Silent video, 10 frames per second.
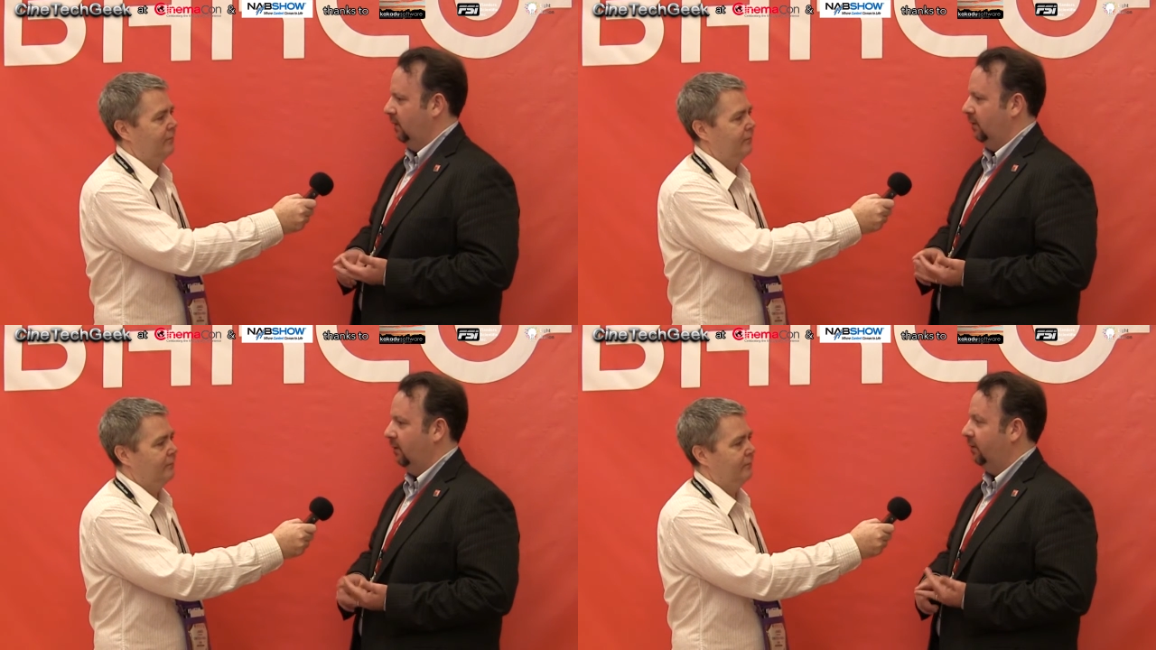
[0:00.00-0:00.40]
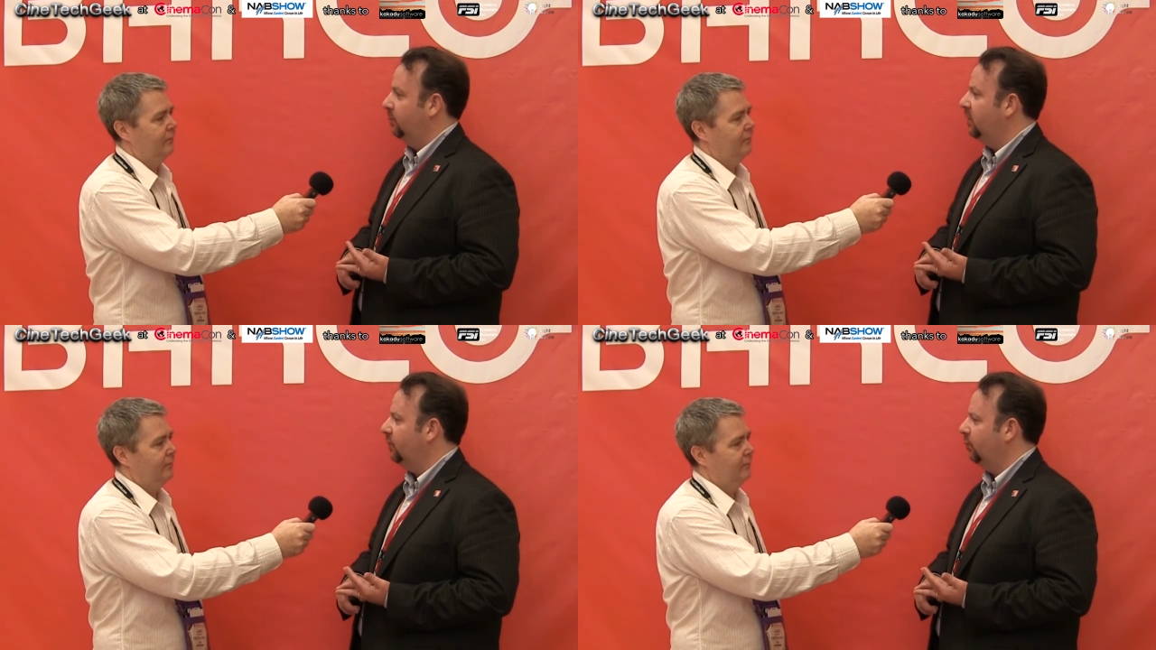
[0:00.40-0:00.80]
Speaker 1: there's
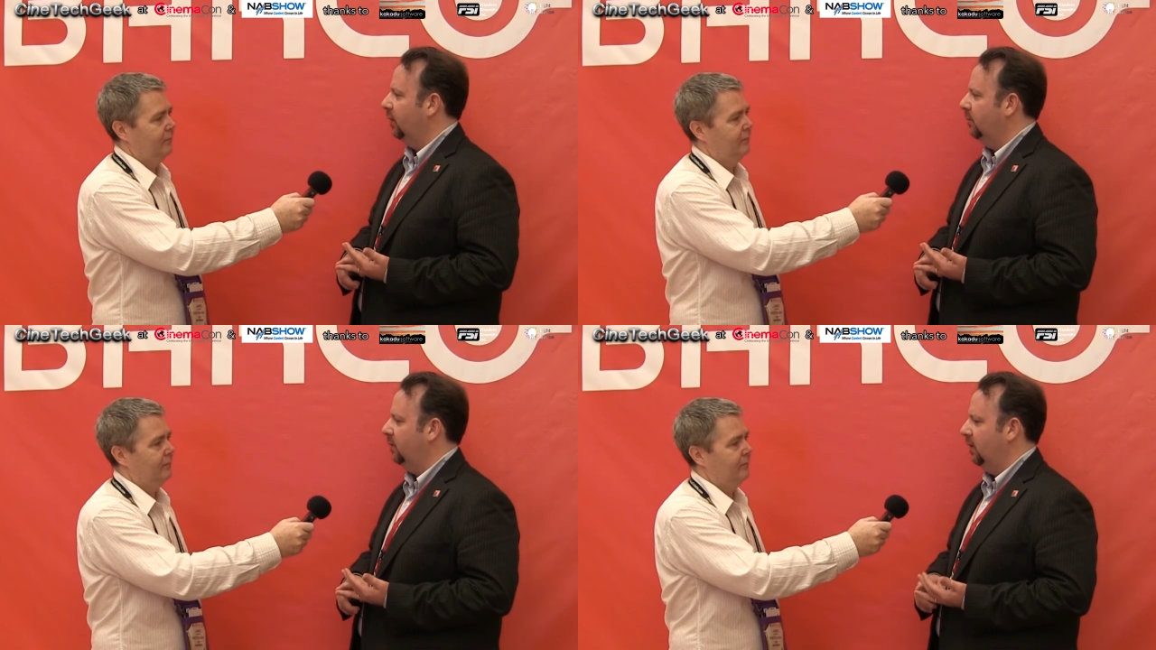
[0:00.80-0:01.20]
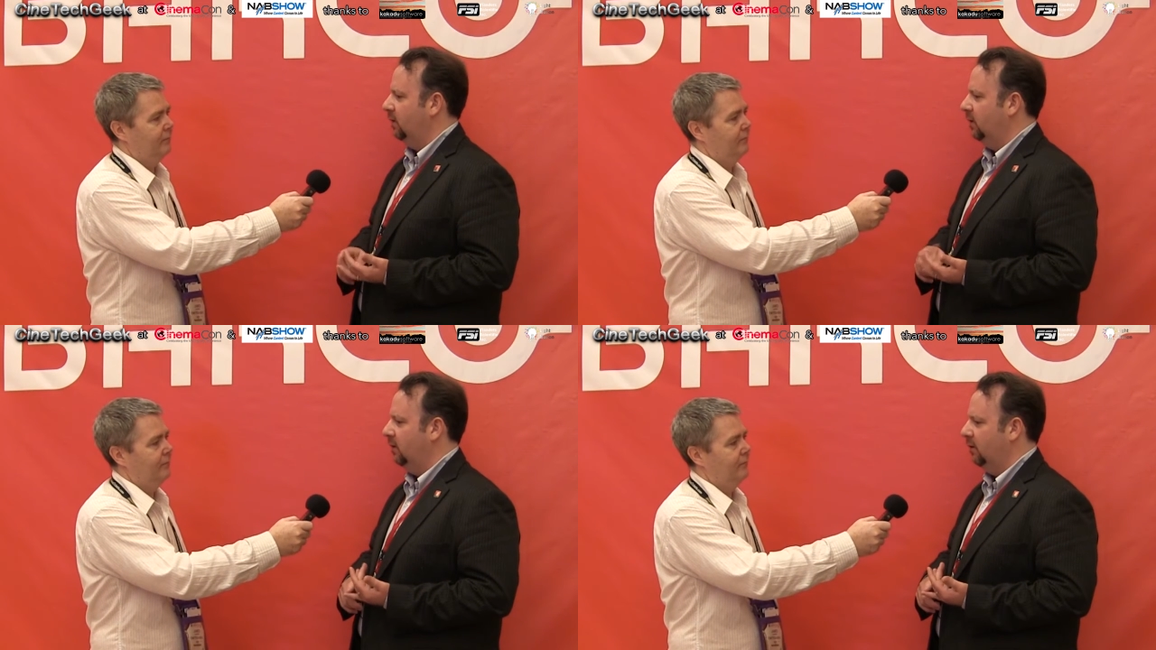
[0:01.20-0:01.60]
the bit stream,
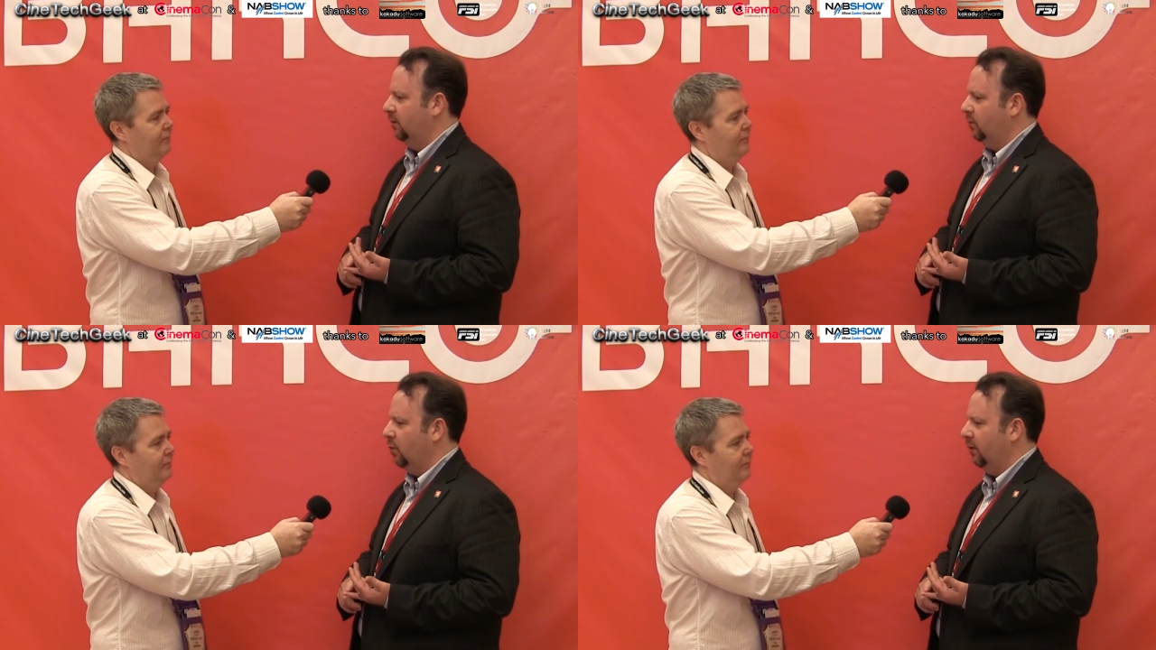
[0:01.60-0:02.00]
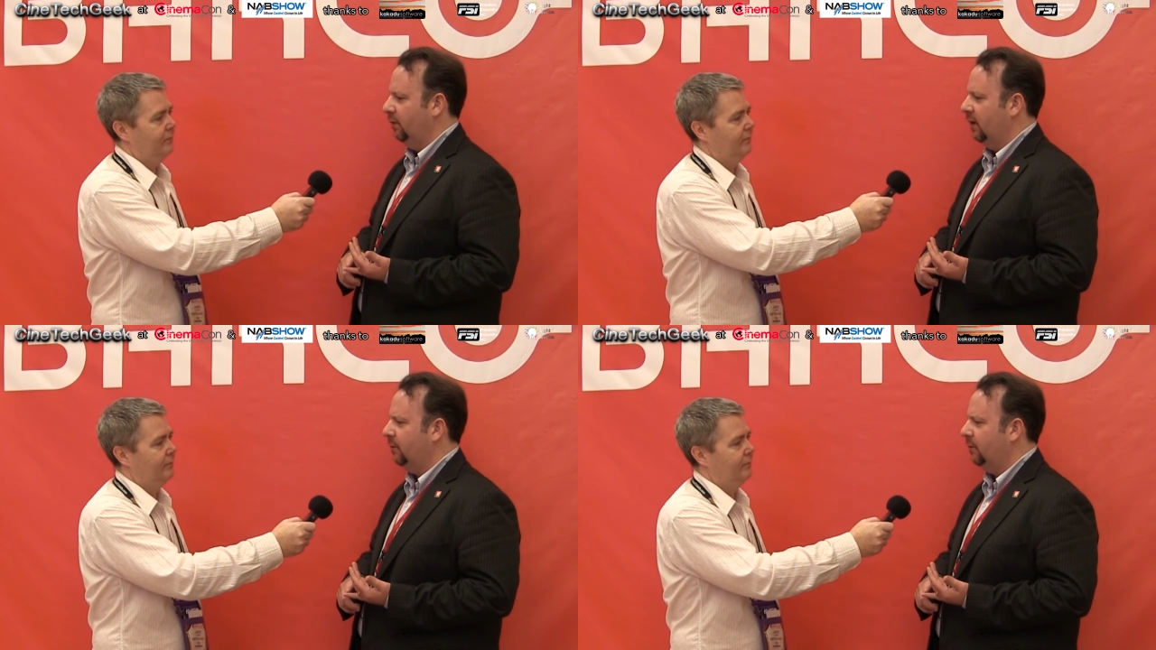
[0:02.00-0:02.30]
and then there's, of course,